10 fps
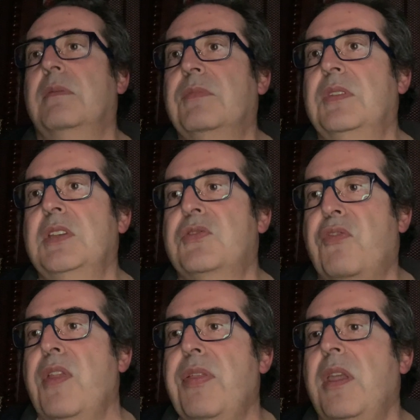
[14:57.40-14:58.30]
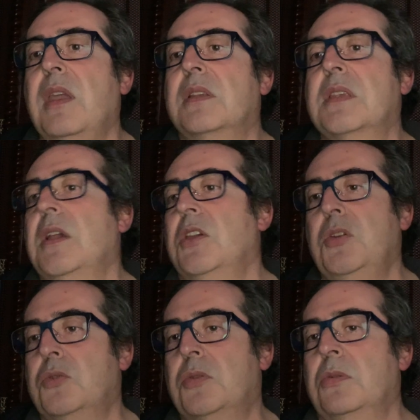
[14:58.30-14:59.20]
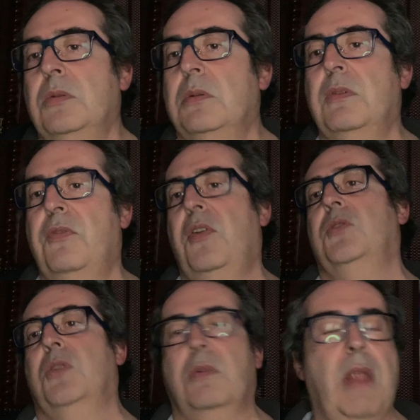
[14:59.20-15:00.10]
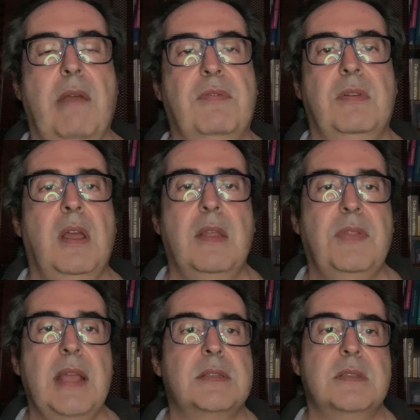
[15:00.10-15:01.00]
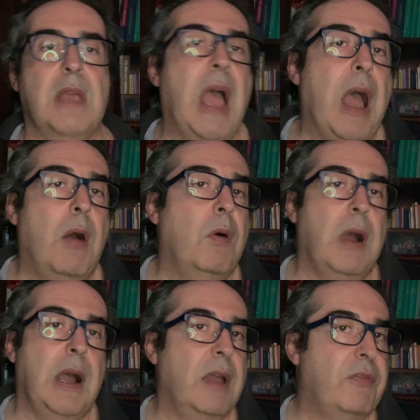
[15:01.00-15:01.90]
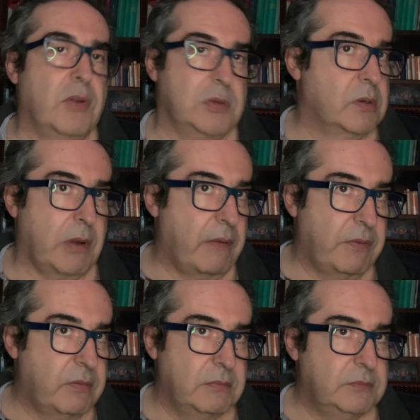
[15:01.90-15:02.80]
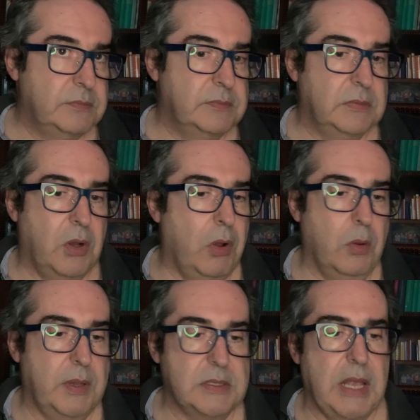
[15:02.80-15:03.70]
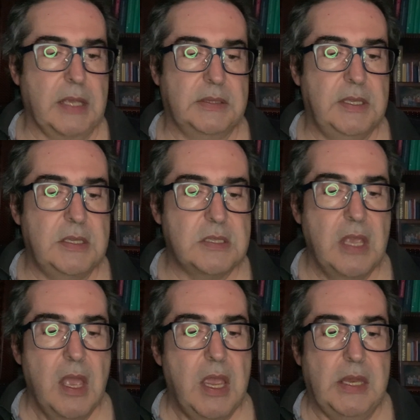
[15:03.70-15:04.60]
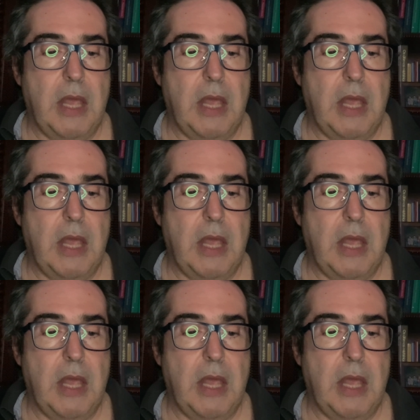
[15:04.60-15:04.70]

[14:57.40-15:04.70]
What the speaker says: these three things, you do photograph. That's how I photograph. Always like this, and